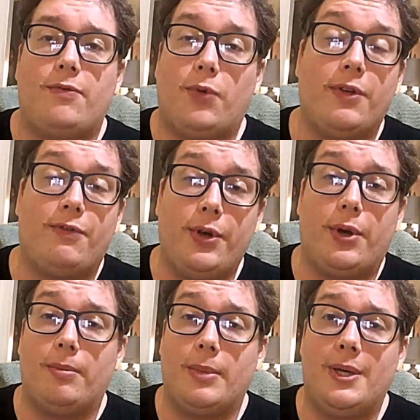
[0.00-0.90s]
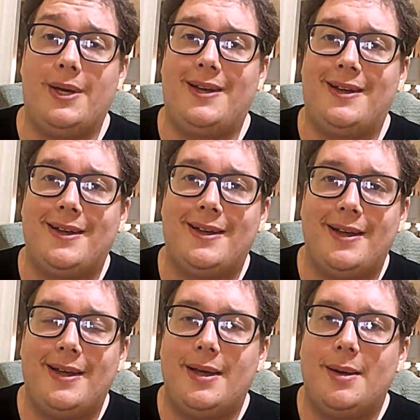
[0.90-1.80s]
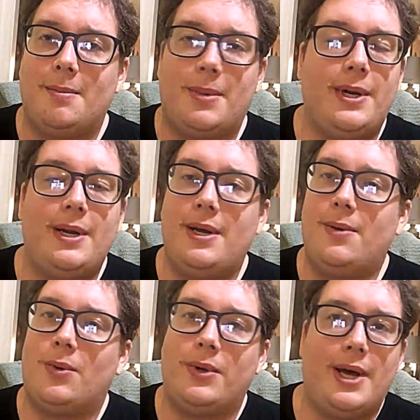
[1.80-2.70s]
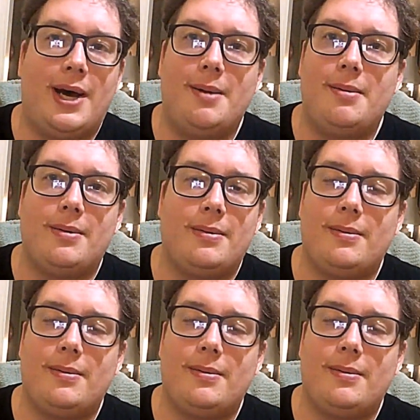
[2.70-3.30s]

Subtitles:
for the film, but it will not